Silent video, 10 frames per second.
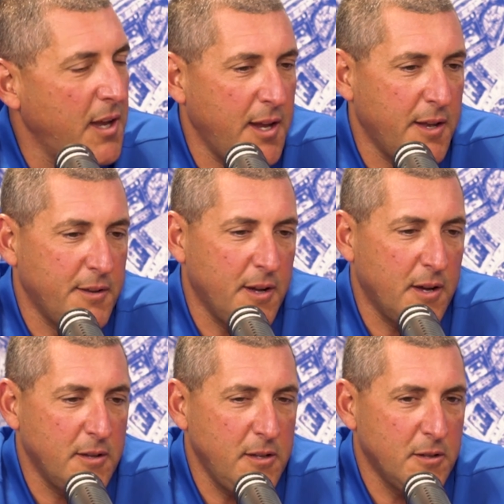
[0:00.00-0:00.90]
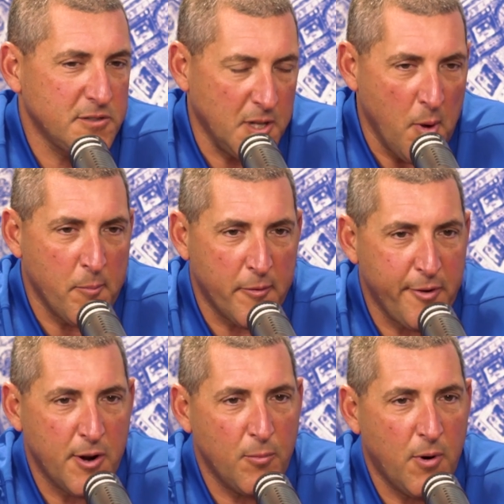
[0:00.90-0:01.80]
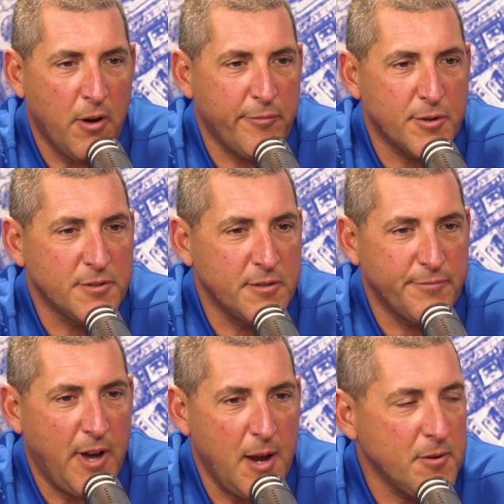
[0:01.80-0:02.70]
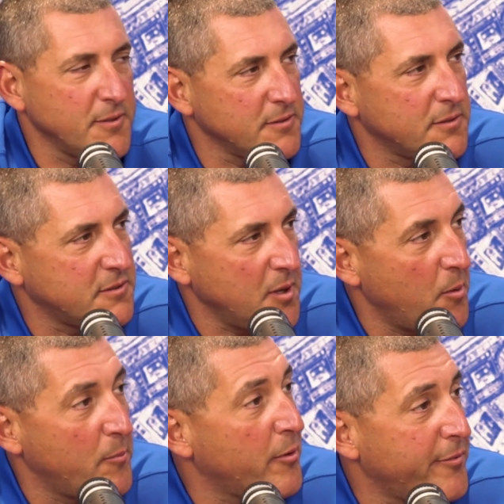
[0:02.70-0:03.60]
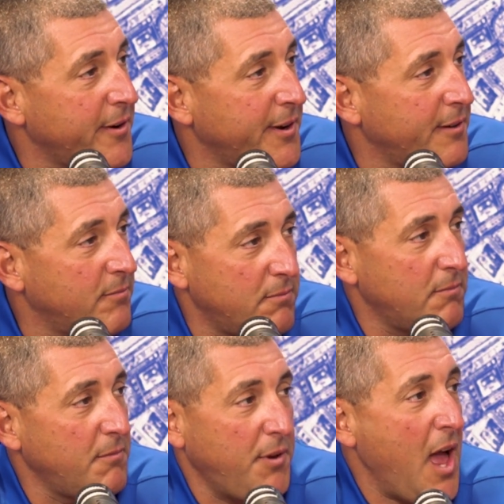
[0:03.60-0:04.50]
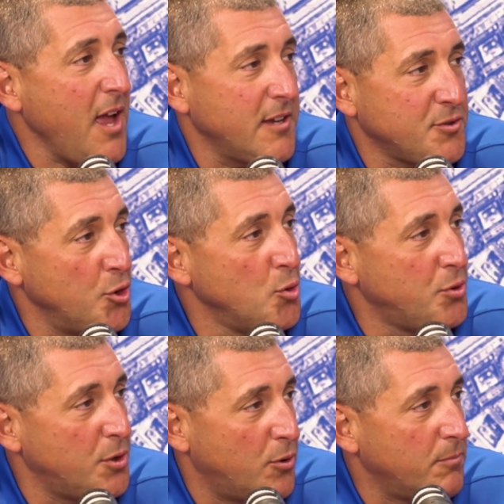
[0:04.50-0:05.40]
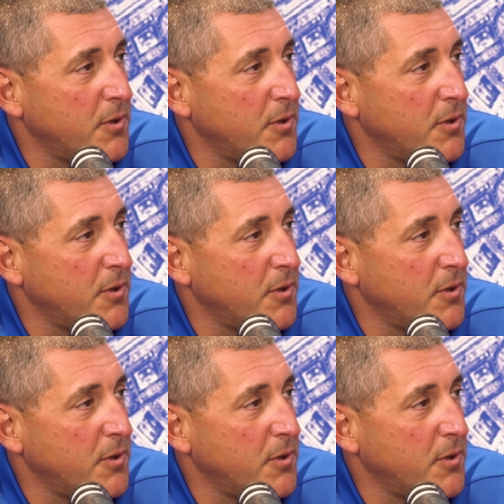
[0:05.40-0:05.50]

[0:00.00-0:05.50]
And some of them are very well versed in fiber, and some of them are very not. It's new to them.